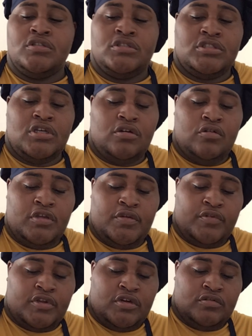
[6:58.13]
So
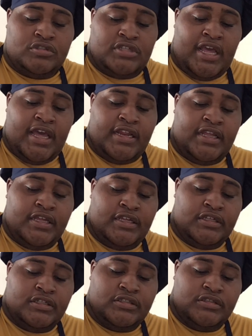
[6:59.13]
here we go, just add
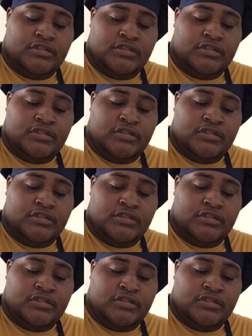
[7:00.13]
in